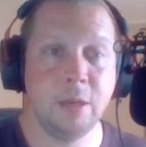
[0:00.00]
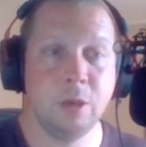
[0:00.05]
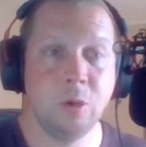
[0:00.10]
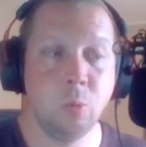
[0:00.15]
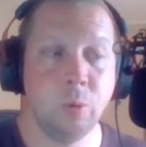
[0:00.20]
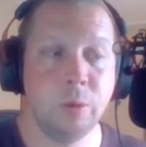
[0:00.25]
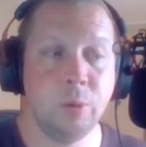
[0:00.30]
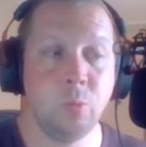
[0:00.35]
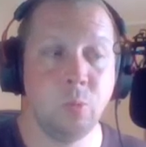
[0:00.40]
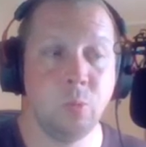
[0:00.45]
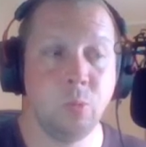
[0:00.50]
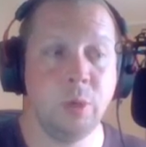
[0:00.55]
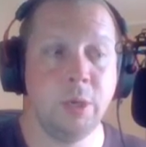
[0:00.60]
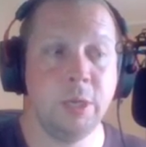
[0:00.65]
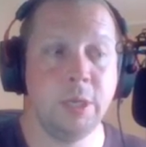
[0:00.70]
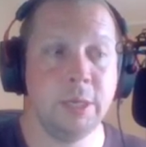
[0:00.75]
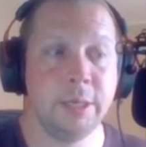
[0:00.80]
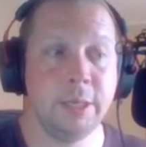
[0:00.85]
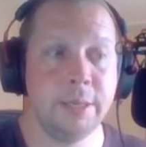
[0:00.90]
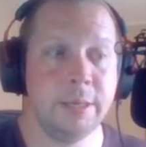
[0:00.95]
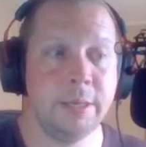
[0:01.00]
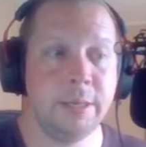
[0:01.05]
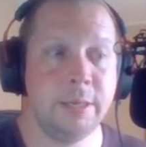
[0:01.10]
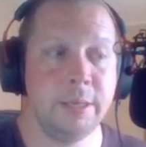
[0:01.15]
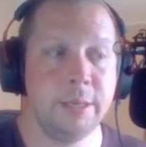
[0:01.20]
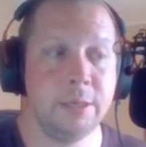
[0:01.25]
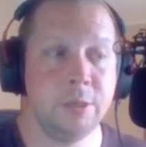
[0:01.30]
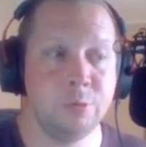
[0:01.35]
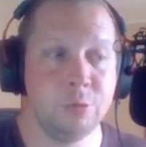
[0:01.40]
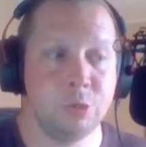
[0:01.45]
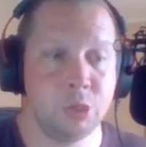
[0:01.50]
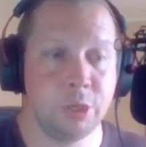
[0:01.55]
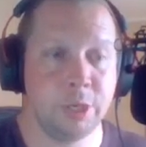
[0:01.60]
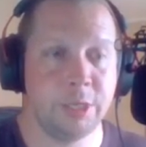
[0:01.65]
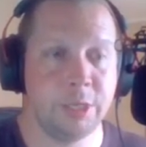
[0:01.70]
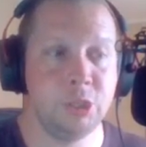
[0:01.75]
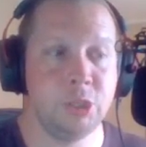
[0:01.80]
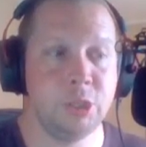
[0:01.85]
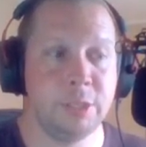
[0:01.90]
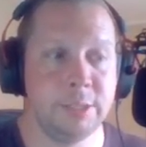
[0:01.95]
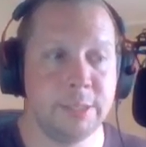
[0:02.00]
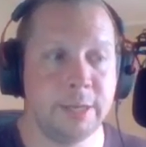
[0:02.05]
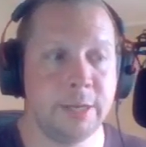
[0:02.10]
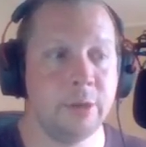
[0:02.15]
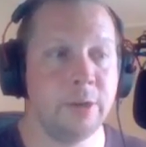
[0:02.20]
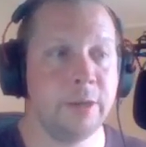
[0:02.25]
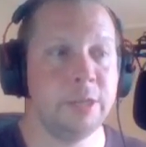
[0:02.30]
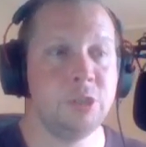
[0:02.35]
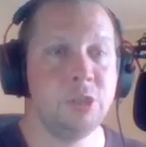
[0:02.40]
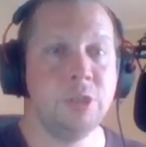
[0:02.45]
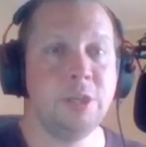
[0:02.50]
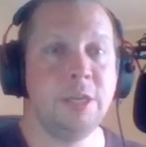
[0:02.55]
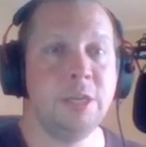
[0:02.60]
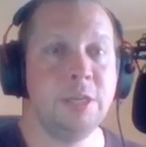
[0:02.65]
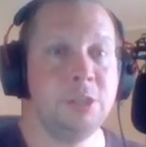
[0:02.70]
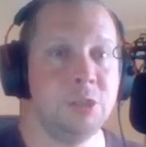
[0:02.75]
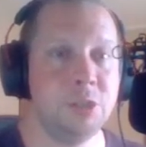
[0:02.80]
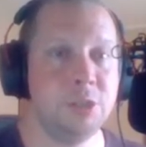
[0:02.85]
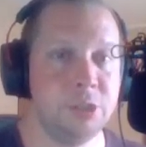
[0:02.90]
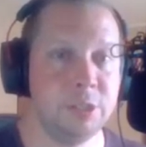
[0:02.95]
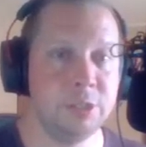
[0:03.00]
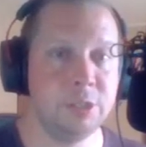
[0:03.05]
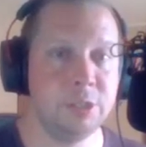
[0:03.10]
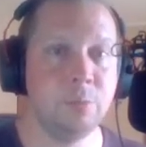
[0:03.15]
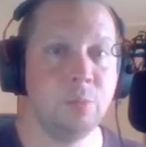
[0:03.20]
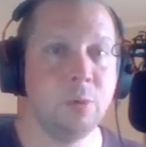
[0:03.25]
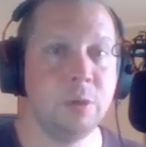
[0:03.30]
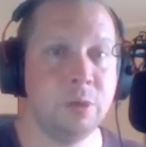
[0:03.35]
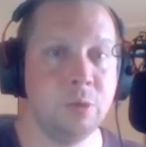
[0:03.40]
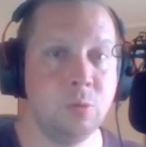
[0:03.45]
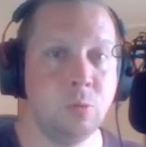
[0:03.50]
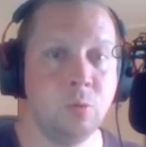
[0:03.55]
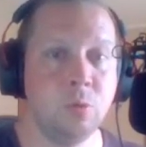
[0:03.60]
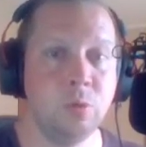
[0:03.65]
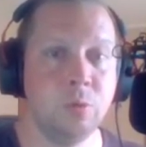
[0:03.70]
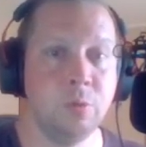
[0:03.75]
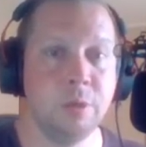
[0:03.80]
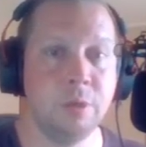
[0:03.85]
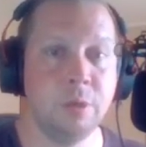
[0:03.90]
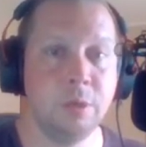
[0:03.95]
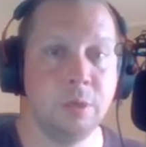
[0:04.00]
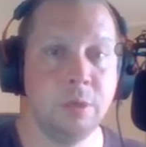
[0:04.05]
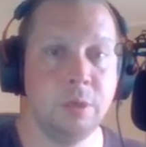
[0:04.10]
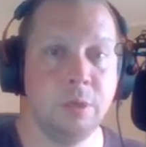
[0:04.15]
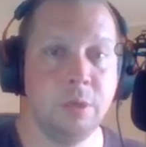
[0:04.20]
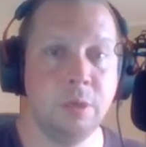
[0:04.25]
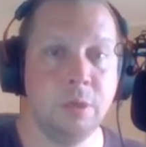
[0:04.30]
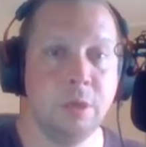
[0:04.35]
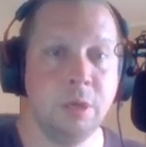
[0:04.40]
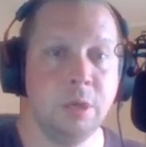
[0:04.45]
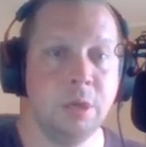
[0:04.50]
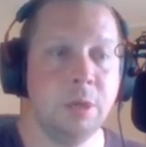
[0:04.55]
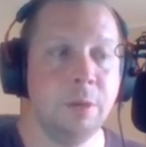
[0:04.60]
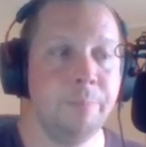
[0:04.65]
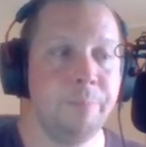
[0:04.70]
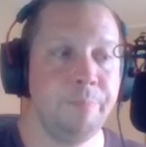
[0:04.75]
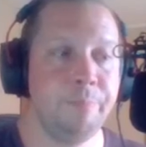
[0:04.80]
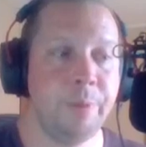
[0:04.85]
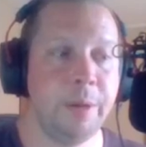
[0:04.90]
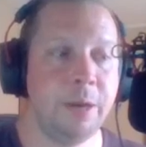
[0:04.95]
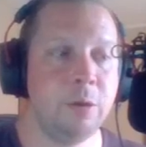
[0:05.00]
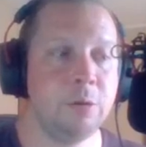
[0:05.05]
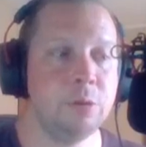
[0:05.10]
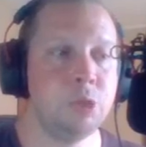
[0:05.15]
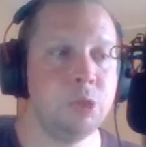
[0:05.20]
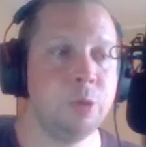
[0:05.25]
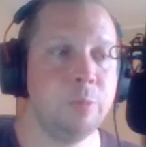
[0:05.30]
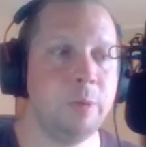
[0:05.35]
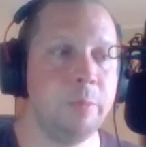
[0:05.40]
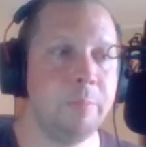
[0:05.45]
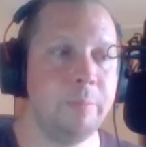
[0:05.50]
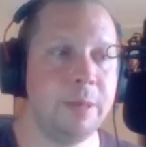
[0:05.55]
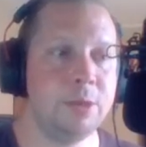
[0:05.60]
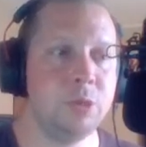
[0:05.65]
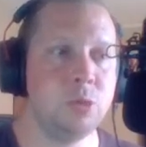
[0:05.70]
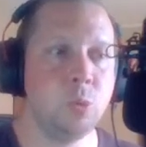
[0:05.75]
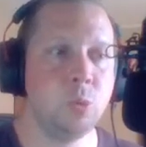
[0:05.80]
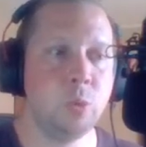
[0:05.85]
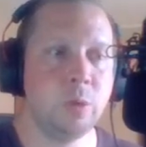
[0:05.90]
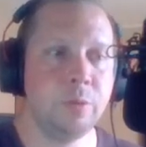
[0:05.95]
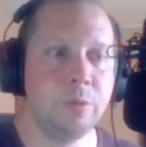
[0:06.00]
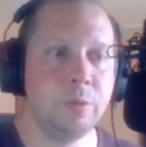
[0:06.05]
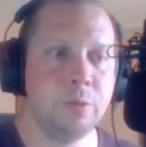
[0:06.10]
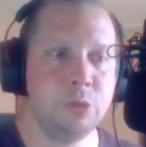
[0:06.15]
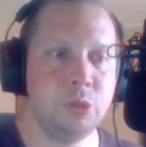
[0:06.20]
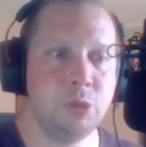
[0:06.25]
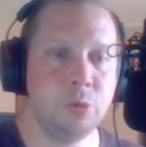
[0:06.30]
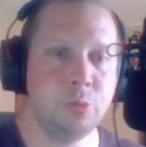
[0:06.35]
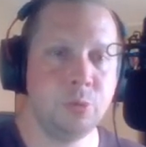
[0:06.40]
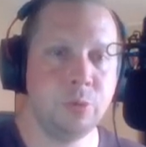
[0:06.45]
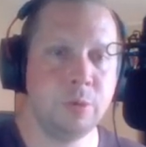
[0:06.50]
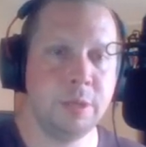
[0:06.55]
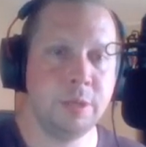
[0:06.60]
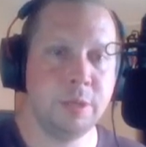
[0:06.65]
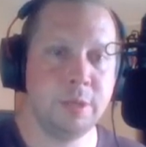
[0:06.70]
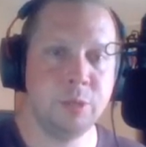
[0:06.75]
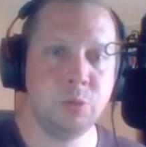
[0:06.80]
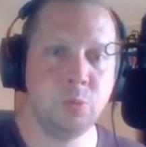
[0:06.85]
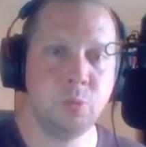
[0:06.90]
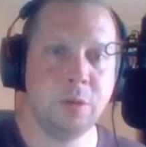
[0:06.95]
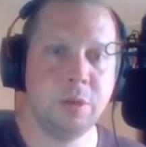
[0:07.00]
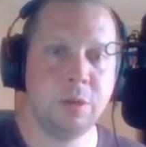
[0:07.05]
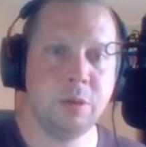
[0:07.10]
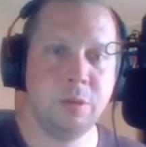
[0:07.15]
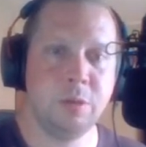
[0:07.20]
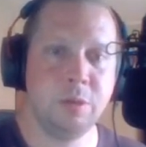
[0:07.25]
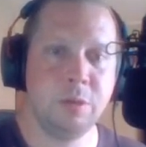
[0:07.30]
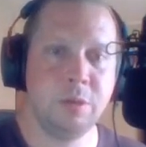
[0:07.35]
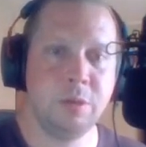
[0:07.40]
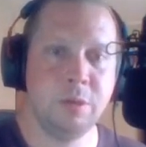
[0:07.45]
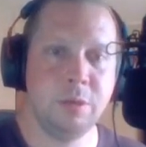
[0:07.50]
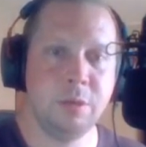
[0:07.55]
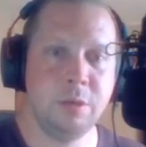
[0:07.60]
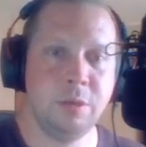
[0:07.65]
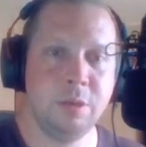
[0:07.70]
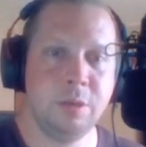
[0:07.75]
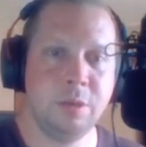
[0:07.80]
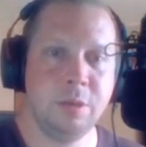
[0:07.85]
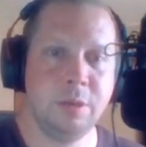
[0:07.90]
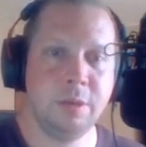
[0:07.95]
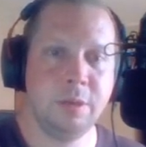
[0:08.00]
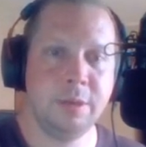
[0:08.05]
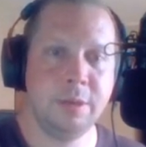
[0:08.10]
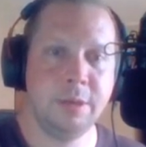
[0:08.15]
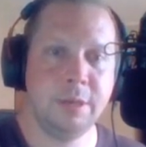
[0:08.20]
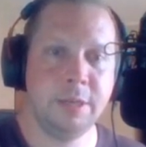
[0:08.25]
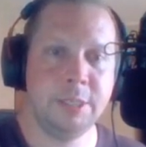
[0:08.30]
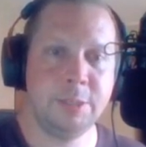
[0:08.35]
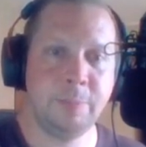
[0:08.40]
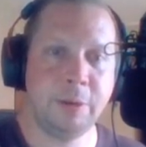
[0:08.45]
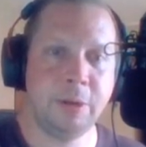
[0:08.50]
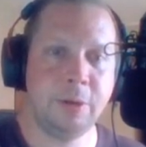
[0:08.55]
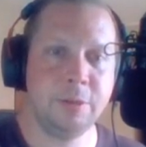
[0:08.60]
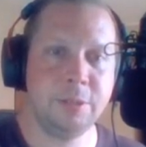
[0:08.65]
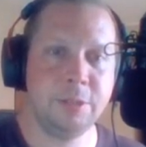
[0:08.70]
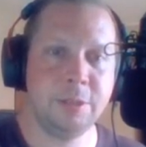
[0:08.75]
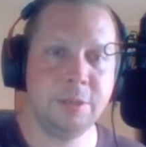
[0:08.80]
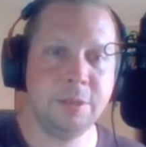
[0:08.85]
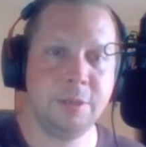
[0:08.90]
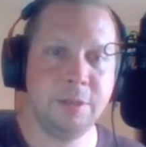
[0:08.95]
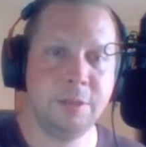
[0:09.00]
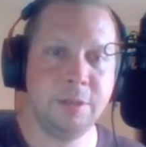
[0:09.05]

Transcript: we really need to change the entire education system around the world. Parents should be mentoring their children as well as parenting.